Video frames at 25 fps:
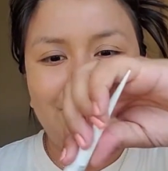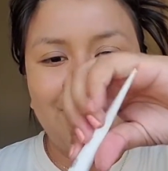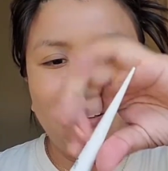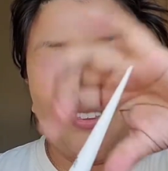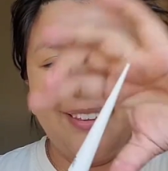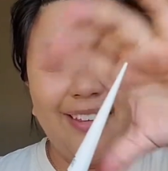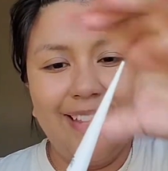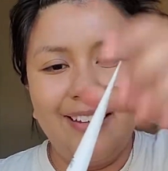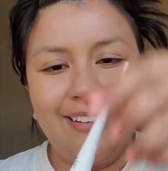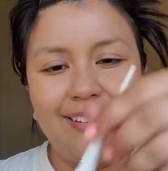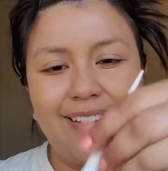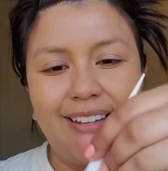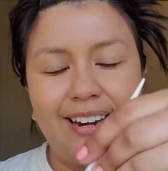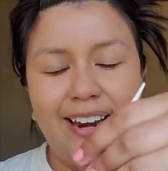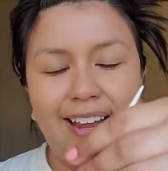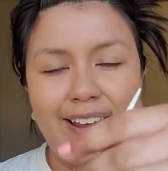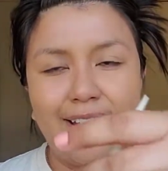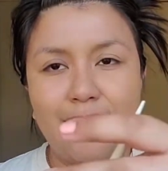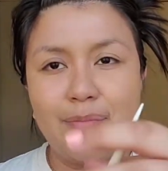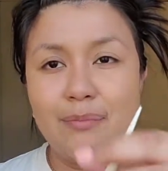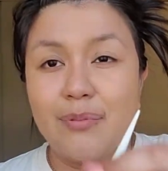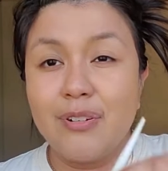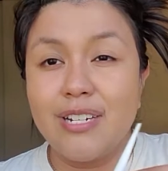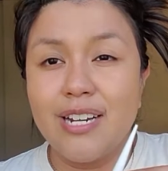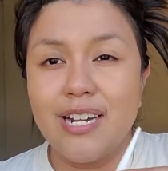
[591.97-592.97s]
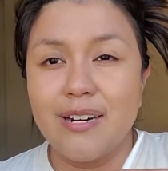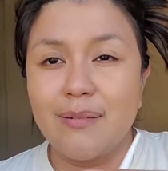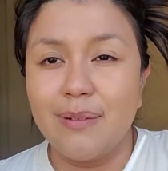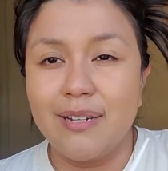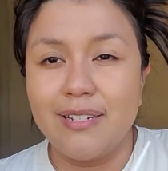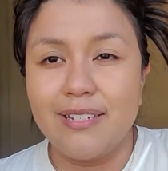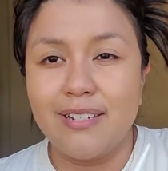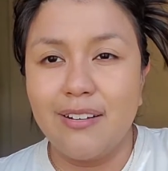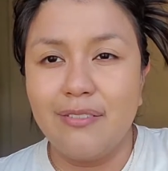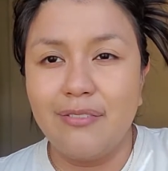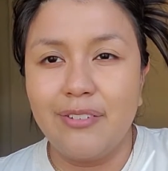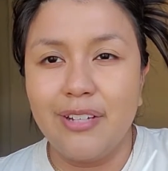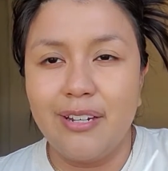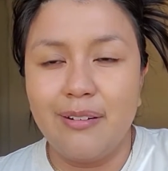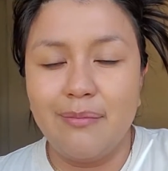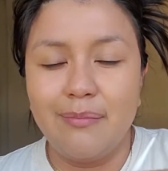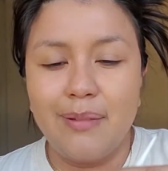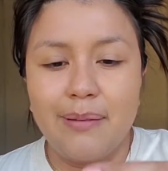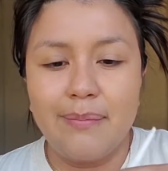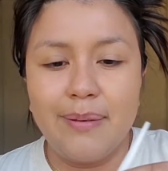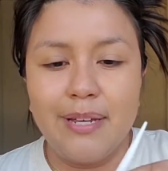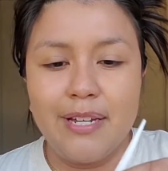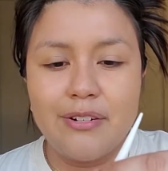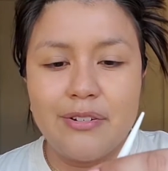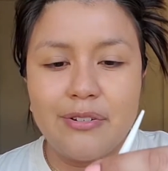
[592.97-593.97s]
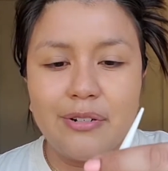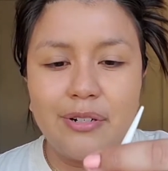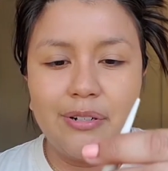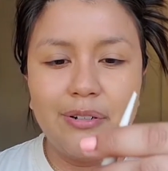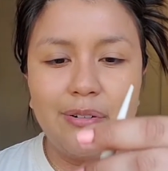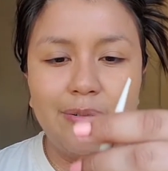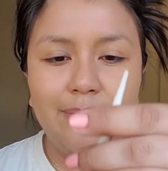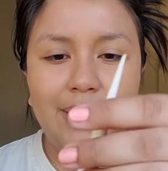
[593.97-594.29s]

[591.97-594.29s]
thing that I can protect myself in my bedroom,